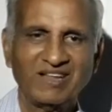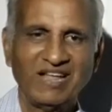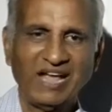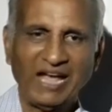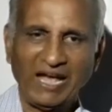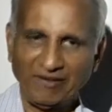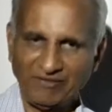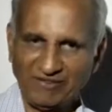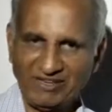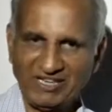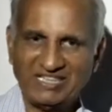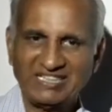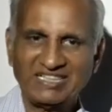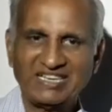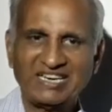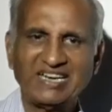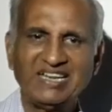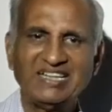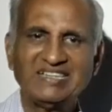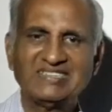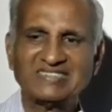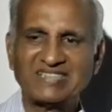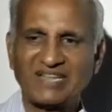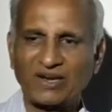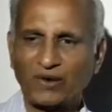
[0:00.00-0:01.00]
Having
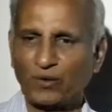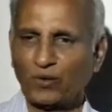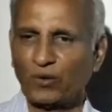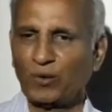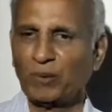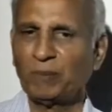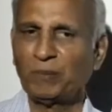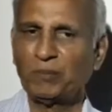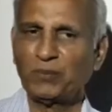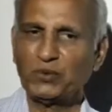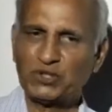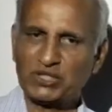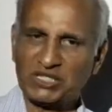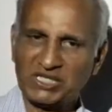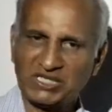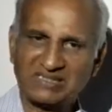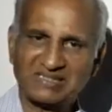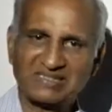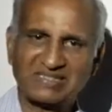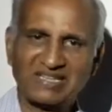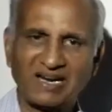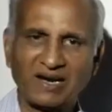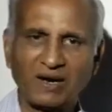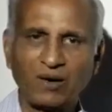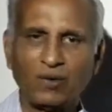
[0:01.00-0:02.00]
trees around,
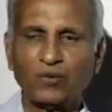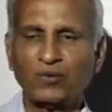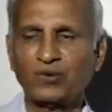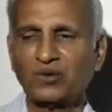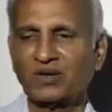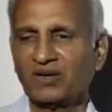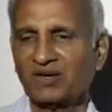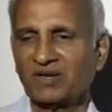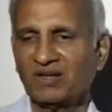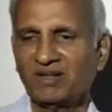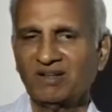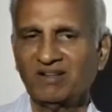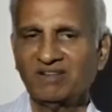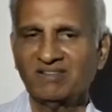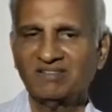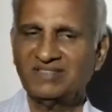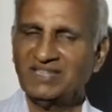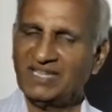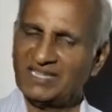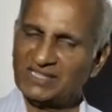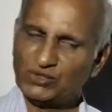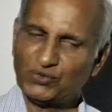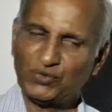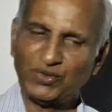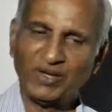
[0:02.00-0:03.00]
bushes around,
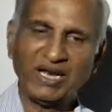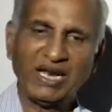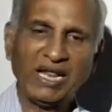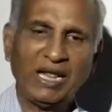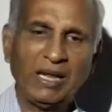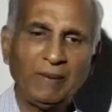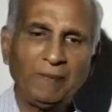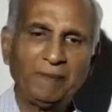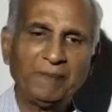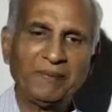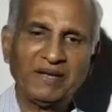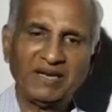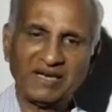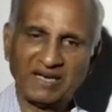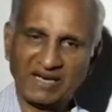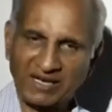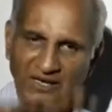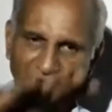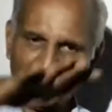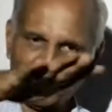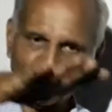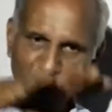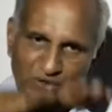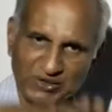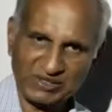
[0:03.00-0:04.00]
these will help in
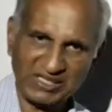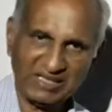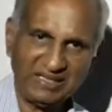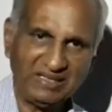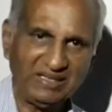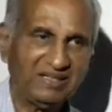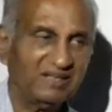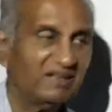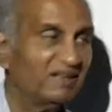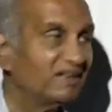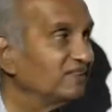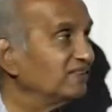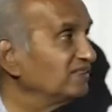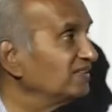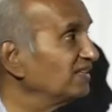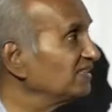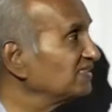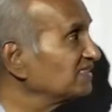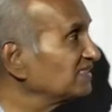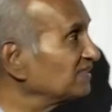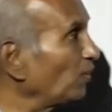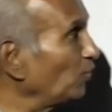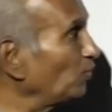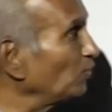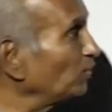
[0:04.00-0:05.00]
reducing the
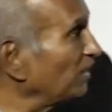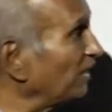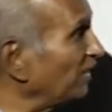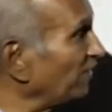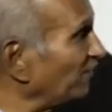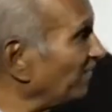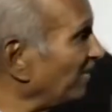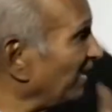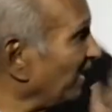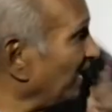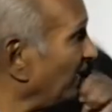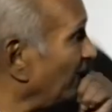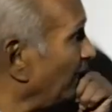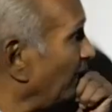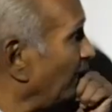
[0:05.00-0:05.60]
sound level.